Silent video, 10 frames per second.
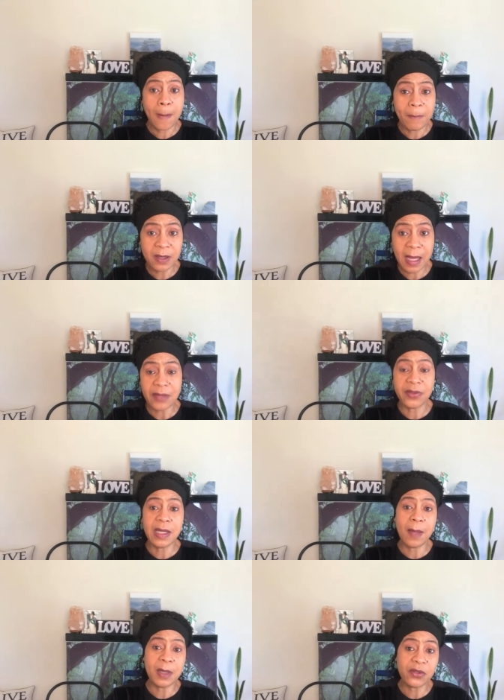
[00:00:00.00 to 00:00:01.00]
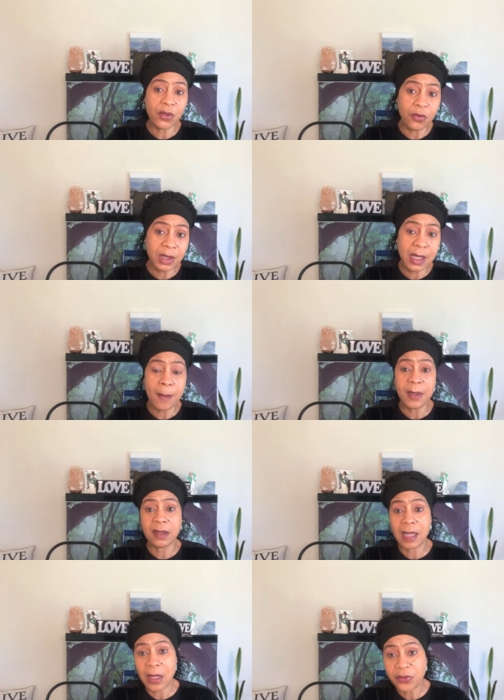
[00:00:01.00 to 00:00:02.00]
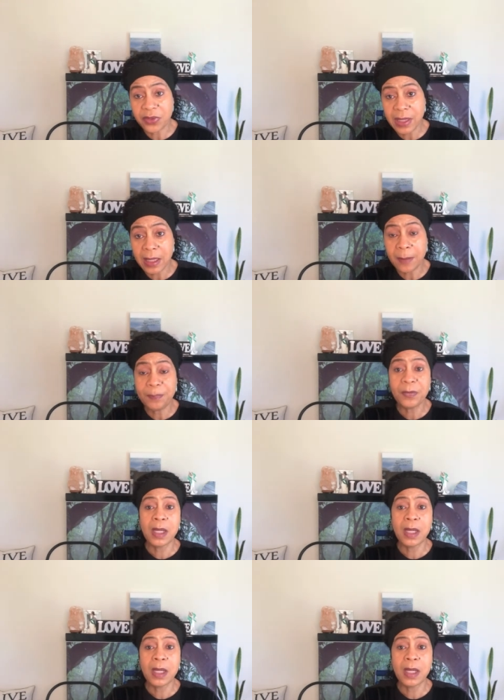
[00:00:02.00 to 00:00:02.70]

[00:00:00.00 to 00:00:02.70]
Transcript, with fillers: potassium and sodium and calcium.